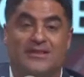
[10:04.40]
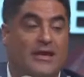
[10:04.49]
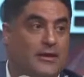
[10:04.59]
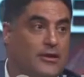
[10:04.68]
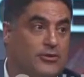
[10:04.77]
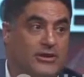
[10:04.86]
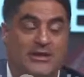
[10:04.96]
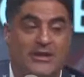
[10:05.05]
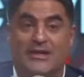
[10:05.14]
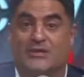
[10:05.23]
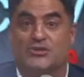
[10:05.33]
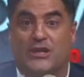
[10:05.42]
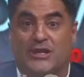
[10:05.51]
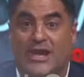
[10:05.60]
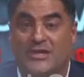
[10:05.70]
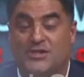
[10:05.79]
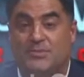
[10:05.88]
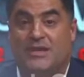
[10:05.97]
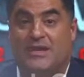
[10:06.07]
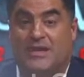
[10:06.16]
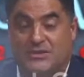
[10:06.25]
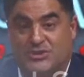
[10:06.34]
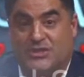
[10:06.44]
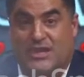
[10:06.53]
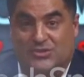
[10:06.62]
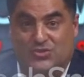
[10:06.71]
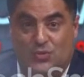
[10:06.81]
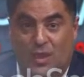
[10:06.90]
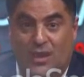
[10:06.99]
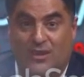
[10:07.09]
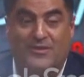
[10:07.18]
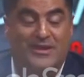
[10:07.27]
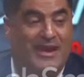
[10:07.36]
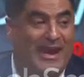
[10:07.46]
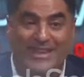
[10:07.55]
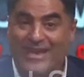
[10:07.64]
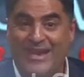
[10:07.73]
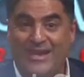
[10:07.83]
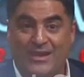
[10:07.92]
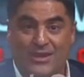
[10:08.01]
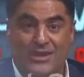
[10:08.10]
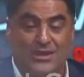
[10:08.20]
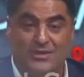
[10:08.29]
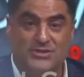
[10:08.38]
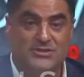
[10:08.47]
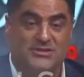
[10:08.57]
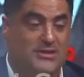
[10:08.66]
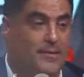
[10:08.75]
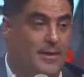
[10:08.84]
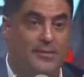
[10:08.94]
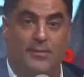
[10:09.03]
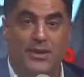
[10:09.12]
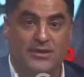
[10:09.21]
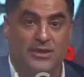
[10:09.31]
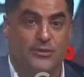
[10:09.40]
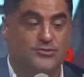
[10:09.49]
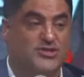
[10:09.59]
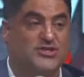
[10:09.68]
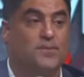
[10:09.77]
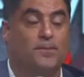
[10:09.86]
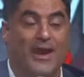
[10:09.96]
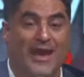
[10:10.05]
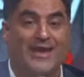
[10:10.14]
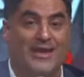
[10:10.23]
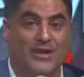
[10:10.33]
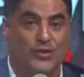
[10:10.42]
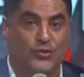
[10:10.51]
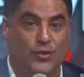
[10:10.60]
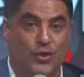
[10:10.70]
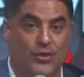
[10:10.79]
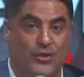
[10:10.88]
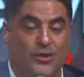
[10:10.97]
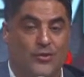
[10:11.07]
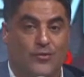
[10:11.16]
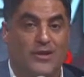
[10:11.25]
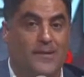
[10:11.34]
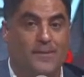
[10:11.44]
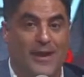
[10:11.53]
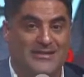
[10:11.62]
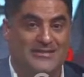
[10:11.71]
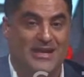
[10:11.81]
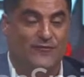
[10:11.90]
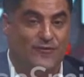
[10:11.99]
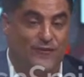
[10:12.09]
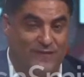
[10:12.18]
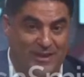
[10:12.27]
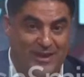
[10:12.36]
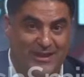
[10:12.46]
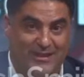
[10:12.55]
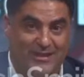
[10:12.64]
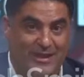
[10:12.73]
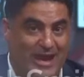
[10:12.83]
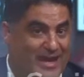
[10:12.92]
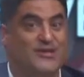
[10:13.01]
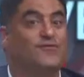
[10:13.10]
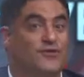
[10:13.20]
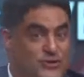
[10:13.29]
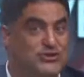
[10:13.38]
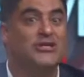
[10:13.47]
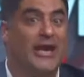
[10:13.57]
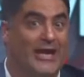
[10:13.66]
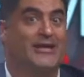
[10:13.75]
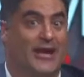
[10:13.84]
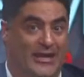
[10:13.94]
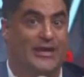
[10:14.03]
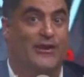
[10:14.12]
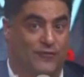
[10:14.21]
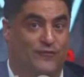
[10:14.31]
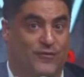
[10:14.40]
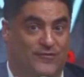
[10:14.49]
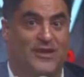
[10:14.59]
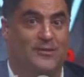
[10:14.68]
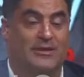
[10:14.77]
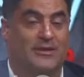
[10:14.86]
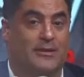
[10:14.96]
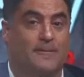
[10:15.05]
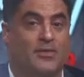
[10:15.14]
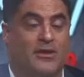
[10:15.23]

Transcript: Then Hillary Clinton had to try to catch up and get, and she got to 12. And then just about a month ago, she's bragging in New York when they passed it at 15, as if she had the idea for 15 million,